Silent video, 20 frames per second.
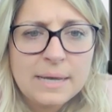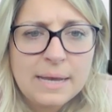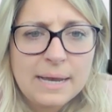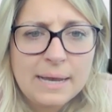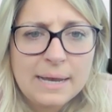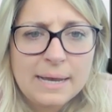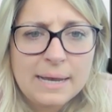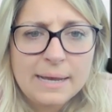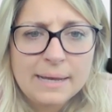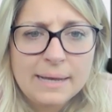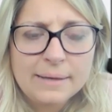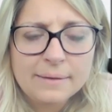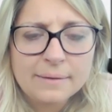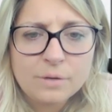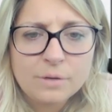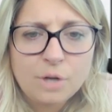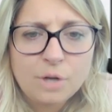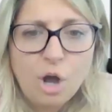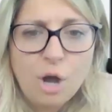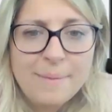
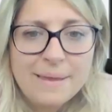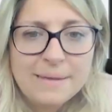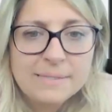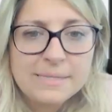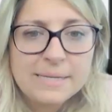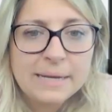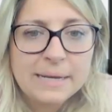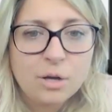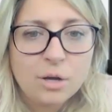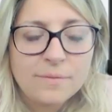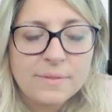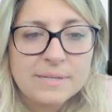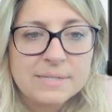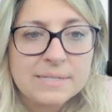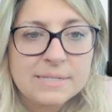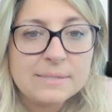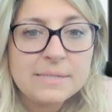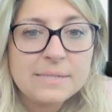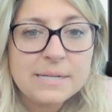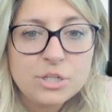commenting on the
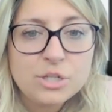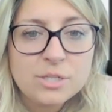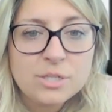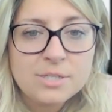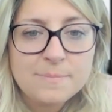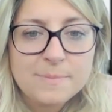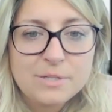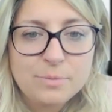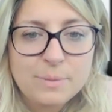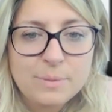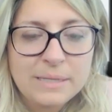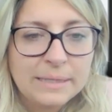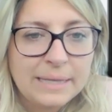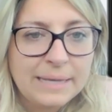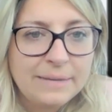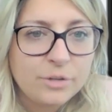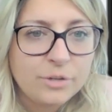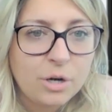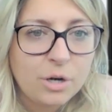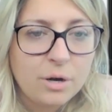distinctions between
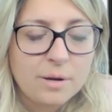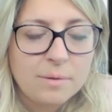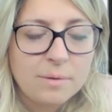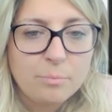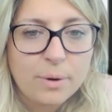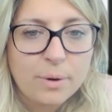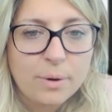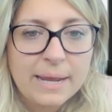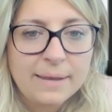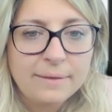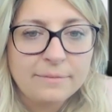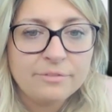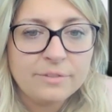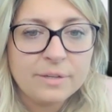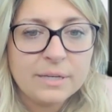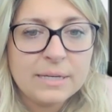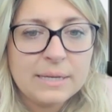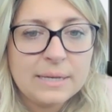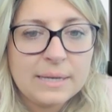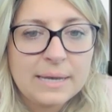Lifeguard and Brave
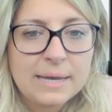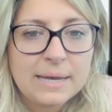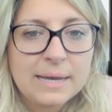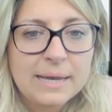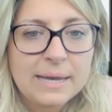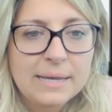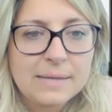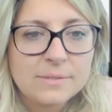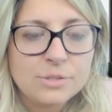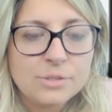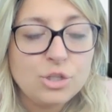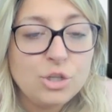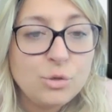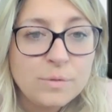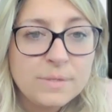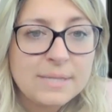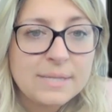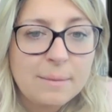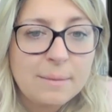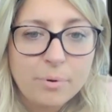as
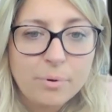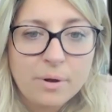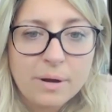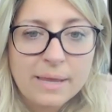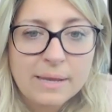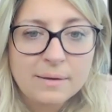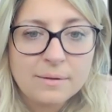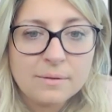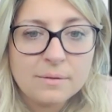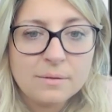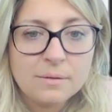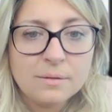two separate